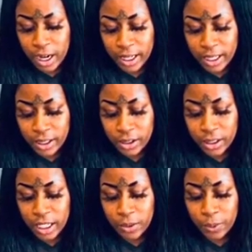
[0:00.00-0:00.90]
heals,
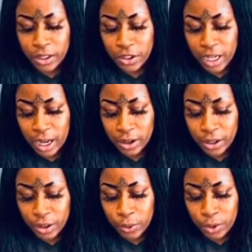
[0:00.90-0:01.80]
as well as
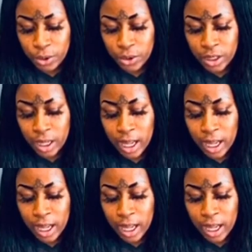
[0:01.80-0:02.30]
childhood wounds.